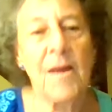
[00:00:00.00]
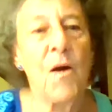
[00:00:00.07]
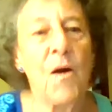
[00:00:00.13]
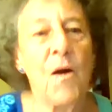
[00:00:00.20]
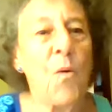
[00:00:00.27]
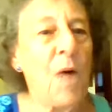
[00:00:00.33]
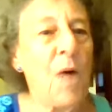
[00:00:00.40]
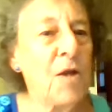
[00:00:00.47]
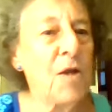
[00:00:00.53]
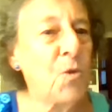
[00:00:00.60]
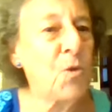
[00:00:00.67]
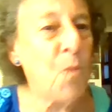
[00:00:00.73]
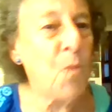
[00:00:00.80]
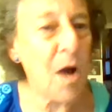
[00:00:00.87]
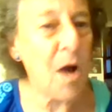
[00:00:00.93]
while you
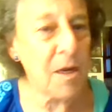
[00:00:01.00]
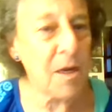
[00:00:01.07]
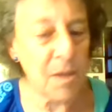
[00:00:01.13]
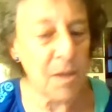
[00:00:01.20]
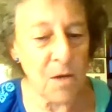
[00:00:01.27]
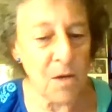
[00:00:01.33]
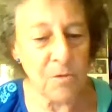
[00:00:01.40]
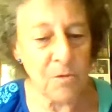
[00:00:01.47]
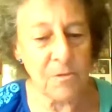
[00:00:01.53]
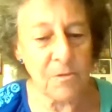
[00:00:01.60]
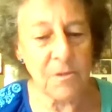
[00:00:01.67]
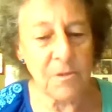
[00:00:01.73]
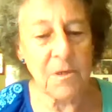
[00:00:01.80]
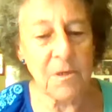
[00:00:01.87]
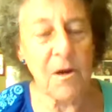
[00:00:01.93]
walk
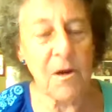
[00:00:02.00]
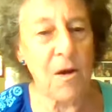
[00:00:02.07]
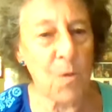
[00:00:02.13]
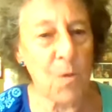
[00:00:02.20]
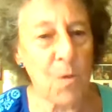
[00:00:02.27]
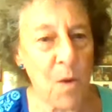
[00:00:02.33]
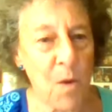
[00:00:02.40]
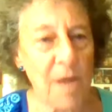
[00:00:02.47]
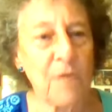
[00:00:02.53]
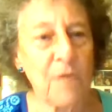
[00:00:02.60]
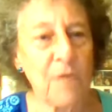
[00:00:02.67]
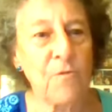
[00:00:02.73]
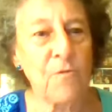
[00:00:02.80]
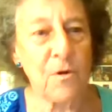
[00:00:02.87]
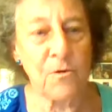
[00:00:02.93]
alone on quiet
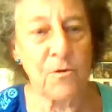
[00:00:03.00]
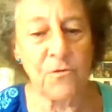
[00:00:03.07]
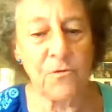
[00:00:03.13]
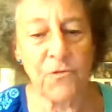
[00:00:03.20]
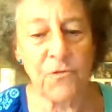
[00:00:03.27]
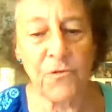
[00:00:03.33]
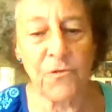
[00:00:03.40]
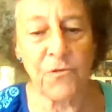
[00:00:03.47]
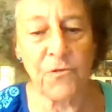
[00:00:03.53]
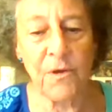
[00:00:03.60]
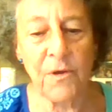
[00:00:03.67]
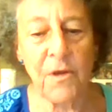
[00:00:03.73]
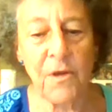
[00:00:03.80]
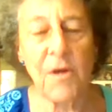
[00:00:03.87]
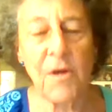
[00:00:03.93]
roads,
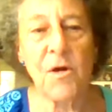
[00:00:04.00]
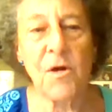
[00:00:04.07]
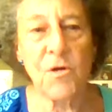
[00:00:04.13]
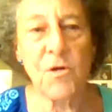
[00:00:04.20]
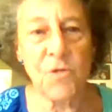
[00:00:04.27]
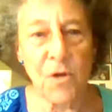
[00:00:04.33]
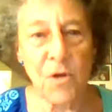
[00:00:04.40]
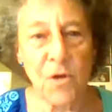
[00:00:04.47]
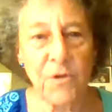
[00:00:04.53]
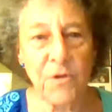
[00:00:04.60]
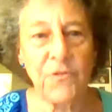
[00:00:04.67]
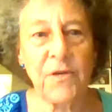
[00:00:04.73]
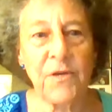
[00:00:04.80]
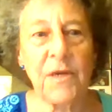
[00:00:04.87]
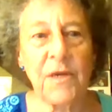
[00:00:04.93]

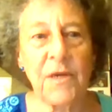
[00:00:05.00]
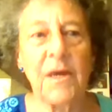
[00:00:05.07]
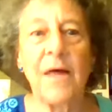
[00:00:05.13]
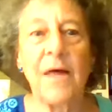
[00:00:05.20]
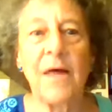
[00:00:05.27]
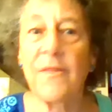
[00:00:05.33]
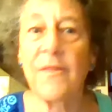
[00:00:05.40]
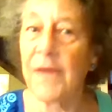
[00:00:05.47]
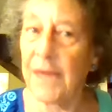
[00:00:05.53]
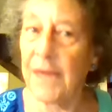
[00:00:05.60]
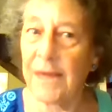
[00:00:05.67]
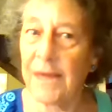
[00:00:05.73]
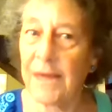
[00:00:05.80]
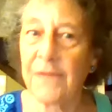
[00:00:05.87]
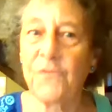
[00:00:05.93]
noticing the
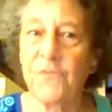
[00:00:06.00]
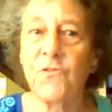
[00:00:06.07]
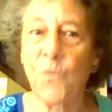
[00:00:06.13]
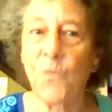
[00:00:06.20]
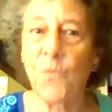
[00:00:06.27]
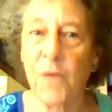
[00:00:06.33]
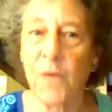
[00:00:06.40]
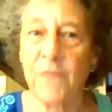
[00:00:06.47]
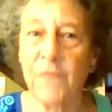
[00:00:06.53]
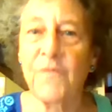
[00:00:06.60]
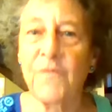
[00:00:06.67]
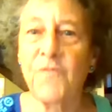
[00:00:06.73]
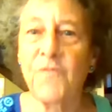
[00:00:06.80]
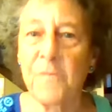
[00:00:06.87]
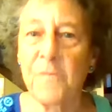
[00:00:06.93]
hands waving
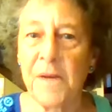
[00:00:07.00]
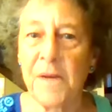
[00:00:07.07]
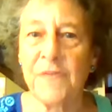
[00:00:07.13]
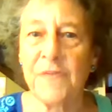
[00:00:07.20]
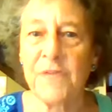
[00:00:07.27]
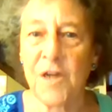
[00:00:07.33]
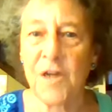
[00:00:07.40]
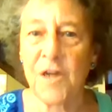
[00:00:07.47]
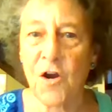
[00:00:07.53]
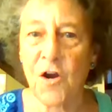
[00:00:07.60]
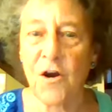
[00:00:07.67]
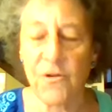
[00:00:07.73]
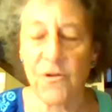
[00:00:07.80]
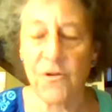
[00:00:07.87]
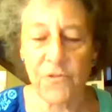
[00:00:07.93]
from passing
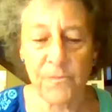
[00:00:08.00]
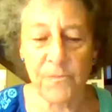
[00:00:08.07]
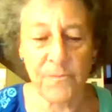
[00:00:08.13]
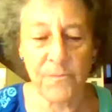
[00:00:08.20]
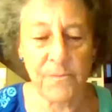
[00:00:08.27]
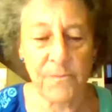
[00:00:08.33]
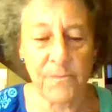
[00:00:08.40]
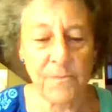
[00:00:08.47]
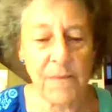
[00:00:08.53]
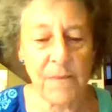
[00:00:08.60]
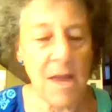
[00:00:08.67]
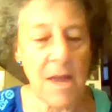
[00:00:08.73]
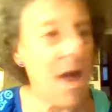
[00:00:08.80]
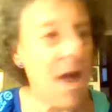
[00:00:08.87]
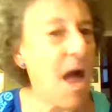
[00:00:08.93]
cars.
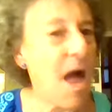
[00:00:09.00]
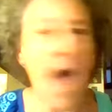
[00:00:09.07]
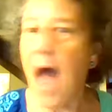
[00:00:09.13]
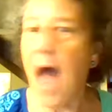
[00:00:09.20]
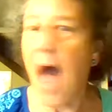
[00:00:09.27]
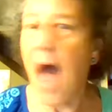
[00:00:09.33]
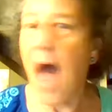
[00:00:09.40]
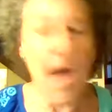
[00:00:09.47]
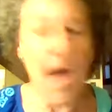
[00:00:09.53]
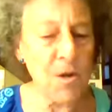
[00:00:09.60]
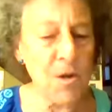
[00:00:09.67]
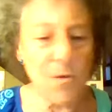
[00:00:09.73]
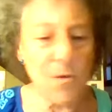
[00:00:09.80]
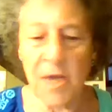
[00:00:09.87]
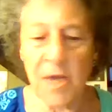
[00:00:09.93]
I
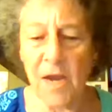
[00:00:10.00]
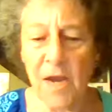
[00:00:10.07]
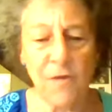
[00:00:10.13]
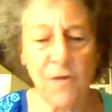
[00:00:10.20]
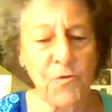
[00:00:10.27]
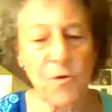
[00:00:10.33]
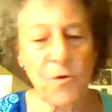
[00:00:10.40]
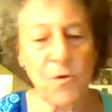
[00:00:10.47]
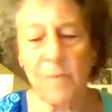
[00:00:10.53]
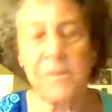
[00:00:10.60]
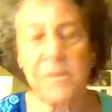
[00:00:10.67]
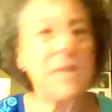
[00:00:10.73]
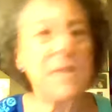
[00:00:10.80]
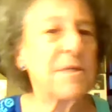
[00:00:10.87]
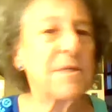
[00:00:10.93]
don't care if you
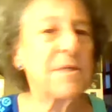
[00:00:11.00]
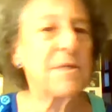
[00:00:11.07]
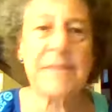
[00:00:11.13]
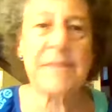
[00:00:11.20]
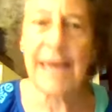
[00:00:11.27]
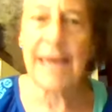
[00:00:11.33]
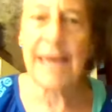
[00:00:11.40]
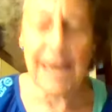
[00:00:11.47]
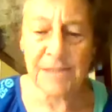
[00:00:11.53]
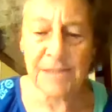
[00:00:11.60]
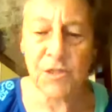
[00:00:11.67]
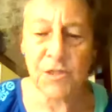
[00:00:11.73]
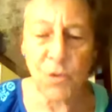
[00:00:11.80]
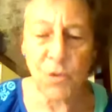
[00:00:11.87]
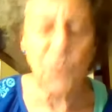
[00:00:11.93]
completed the task
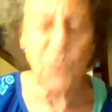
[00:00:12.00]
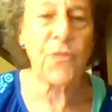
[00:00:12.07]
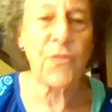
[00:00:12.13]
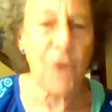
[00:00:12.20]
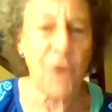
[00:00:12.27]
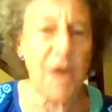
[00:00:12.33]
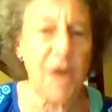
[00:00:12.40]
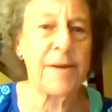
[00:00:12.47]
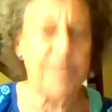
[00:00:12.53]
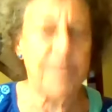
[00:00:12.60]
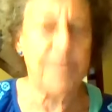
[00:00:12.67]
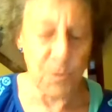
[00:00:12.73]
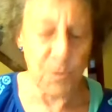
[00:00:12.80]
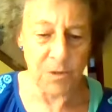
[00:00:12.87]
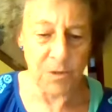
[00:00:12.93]
you thought
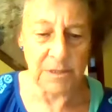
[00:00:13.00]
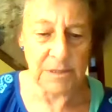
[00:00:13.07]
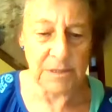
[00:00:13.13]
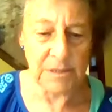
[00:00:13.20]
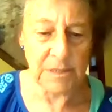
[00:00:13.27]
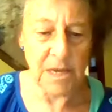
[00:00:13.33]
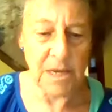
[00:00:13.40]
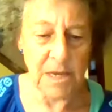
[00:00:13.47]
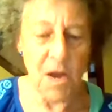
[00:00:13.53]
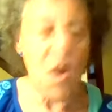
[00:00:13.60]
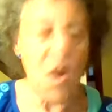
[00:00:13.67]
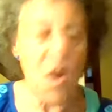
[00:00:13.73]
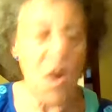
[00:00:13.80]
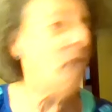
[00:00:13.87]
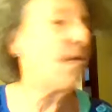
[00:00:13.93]
important,
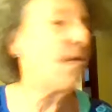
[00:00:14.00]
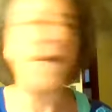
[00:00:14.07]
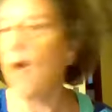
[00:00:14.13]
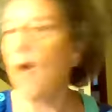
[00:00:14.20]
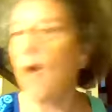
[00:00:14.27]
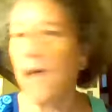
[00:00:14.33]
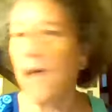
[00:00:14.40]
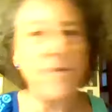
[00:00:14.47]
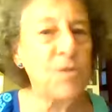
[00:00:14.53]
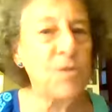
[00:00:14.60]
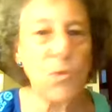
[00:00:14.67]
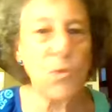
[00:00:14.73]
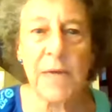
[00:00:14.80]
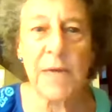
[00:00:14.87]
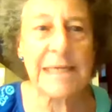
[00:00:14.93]
or how often you
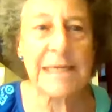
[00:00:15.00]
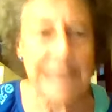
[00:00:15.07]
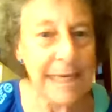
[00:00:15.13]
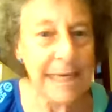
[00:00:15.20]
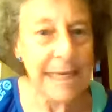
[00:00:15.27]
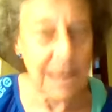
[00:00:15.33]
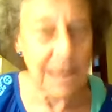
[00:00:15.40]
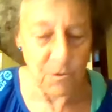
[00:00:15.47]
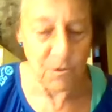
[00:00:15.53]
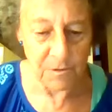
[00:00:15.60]
get takeout,